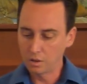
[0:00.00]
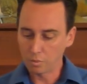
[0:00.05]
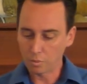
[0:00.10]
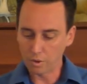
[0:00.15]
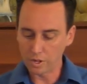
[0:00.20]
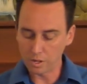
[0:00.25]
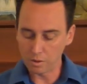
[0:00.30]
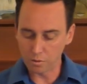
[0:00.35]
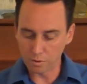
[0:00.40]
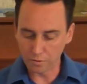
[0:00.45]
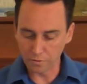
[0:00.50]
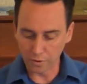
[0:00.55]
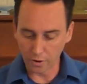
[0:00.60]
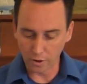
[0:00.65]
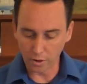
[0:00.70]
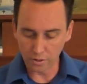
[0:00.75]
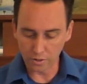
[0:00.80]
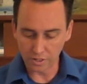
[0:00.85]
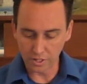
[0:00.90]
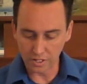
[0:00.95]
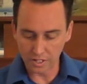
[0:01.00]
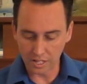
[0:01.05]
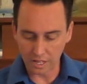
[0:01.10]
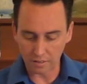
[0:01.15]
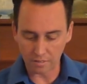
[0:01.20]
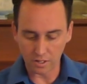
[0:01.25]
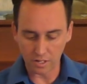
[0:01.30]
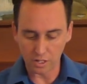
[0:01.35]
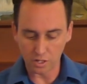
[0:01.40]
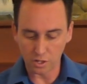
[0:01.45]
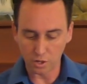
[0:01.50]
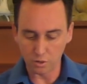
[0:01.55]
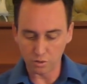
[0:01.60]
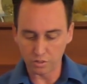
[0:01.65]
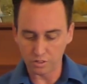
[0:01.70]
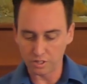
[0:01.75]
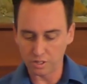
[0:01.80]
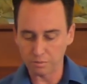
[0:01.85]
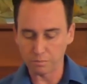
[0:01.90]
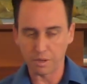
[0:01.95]
when he refers to David, he
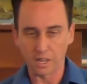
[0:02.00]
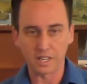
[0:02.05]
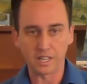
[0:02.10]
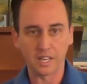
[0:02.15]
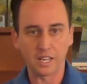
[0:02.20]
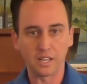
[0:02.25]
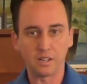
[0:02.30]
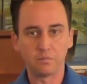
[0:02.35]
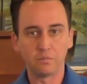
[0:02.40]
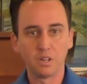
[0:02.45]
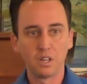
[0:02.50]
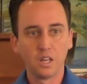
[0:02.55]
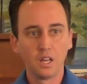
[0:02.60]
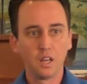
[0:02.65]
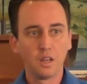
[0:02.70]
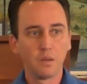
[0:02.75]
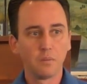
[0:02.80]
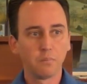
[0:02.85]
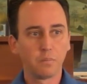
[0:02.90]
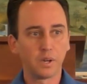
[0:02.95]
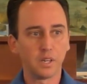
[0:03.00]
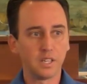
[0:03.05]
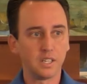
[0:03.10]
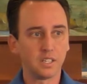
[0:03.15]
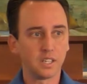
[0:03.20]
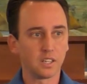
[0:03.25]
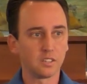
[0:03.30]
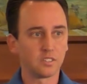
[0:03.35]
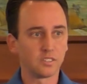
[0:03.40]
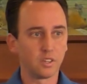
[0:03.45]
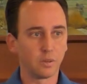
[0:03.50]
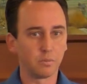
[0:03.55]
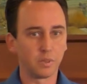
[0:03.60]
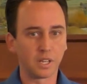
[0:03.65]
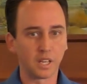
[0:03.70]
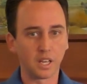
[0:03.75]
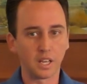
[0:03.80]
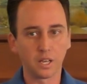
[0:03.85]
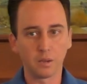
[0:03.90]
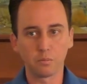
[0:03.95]
uses him by name, but he does something.
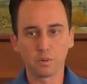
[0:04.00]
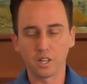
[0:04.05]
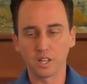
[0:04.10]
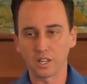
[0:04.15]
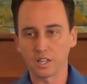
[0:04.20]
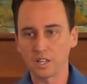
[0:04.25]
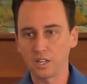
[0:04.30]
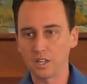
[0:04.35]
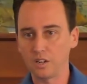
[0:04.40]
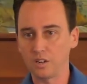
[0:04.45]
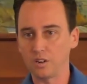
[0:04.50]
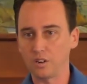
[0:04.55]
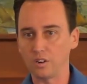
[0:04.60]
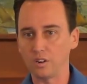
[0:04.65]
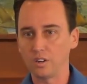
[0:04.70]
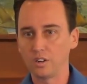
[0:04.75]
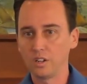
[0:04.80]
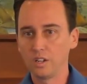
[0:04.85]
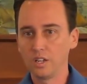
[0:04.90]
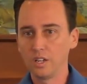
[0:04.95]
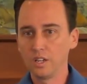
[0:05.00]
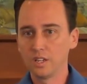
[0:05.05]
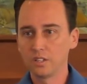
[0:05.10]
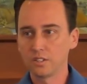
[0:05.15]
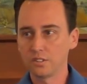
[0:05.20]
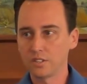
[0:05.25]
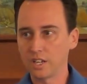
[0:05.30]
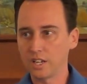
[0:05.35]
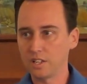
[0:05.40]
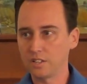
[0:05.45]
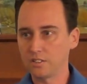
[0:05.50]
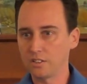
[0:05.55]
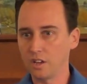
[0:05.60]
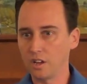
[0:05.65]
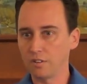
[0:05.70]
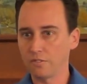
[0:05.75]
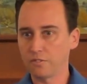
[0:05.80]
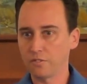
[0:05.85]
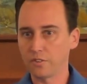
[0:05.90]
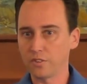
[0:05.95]
Ahimelech here stands
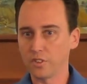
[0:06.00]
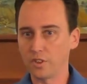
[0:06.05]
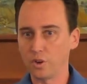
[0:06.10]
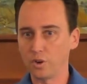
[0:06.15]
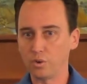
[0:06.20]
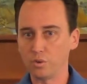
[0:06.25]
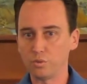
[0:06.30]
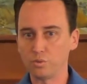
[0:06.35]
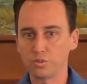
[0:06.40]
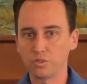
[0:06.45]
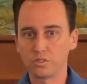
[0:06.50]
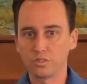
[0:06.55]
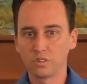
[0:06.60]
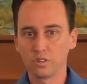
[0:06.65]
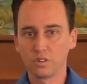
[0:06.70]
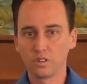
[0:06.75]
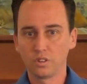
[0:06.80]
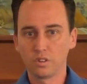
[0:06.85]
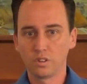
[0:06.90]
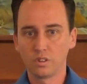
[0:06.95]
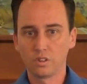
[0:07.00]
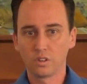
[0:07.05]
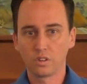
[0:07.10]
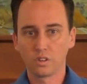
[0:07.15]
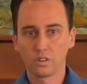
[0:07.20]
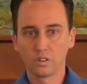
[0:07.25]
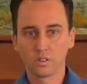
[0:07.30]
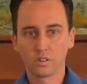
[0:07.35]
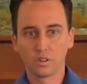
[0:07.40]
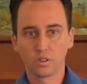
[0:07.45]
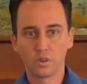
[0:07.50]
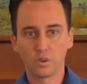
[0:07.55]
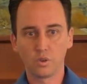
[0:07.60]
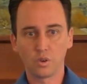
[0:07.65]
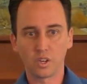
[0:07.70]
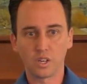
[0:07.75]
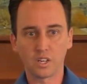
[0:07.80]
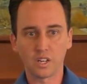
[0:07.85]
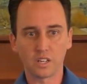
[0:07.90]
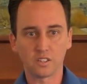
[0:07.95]
up for those who
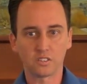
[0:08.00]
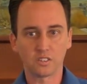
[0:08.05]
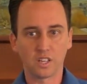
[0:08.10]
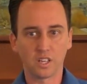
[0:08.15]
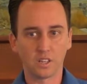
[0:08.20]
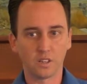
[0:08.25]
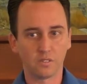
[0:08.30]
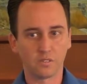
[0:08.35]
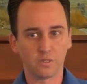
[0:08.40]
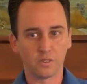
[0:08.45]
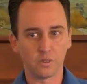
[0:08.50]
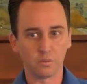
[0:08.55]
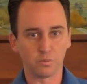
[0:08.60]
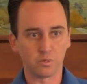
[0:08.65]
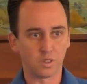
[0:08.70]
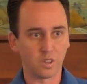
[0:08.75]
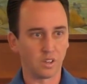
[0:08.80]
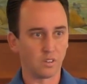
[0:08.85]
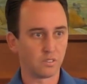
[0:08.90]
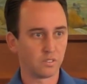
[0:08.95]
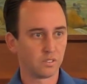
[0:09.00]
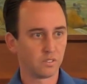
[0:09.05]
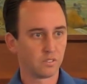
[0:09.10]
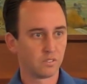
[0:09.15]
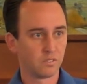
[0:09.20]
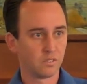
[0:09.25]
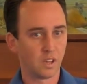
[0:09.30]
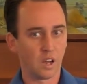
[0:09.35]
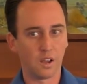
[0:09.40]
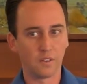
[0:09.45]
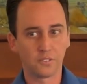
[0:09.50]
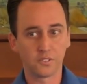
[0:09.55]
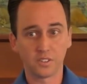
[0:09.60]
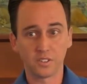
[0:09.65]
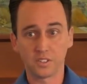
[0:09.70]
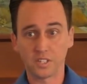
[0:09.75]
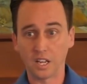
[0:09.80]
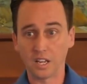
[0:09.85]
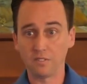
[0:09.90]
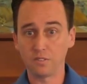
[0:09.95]
cannot stand up for themselves. Obviously,
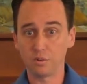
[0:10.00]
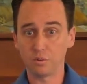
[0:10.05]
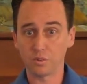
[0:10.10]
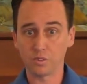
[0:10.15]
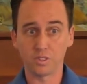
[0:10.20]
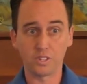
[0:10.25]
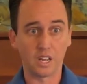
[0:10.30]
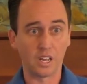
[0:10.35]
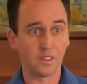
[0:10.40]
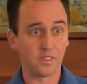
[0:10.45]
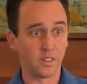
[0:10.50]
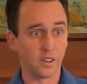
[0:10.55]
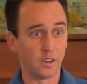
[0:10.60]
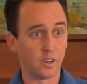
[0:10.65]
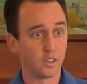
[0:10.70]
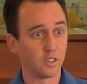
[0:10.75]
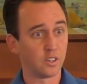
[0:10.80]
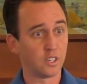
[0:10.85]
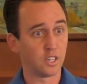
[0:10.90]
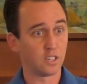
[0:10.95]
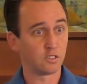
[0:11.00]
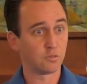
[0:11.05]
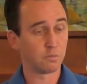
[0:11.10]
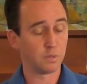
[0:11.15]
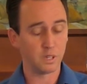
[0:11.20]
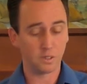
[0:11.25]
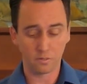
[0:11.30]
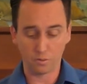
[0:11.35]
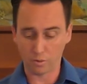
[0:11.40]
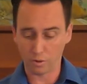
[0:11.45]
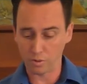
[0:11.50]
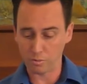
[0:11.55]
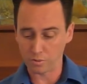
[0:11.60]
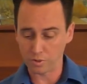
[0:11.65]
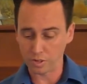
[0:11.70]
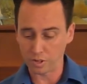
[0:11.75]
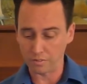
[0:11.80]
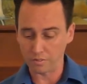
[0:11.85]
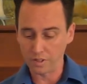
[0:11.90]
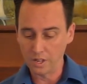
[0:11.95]
David was not there. He could not speak for
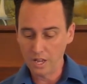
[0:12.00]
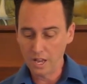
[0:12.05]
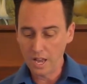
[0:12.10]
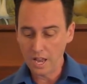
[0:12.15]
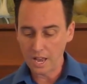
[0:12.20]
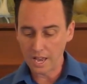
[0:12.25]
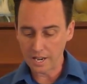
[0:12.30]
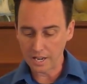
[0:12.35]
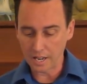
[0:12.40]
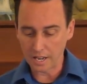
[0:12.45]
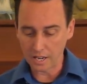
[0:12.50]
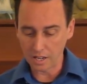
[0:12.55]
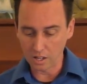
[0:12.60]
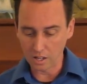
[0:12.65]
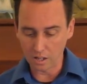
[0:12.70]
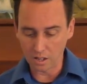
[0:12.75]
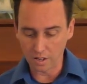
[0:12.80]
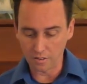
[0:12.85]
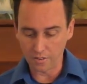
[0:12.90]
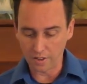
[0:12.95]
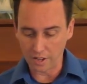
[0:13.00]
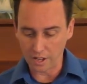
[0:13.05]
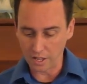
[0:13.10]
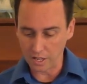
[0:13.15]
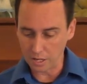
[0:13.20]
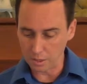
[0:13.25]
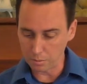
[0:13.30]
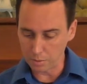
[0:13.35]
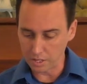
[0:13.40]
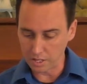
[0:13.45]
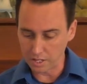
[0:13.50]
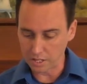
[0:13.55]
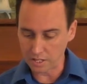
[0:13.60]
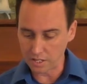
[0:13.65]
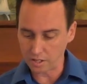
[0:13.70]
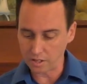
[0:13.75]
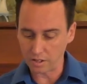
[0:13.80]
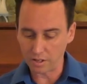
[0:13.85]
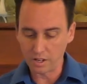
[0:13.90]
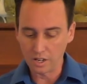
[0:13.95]
himself. And I love how Ahimelech
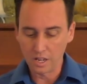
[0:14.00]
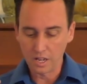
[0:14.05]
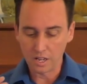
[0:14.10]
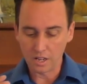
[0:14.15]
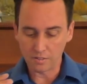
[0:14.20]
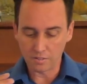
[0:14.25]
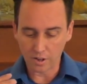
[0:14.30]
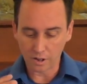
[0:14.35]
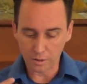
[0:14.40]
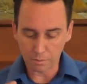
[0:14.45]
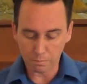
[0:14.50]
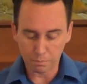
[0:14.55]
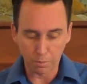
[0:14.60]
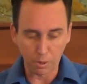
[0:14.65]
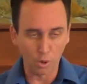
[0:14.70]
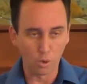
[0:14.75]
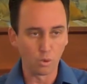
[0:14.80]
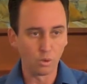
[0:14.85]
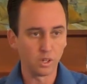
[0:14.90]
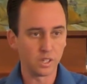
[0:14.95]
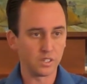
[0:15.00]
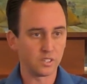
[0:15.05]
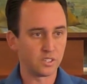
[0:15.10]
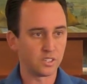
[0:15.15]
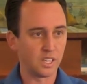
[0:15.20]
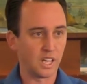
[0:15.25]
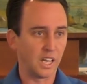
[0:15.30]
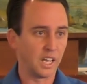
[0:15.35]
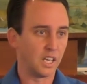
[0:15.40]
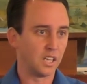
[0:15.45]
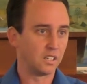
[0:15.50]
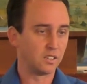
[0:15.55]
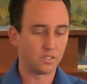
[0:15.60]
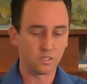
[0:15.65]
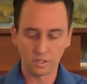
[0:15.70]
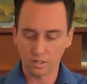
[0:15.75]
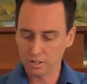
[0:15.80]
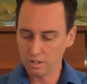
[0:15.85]
here, he very boldly stands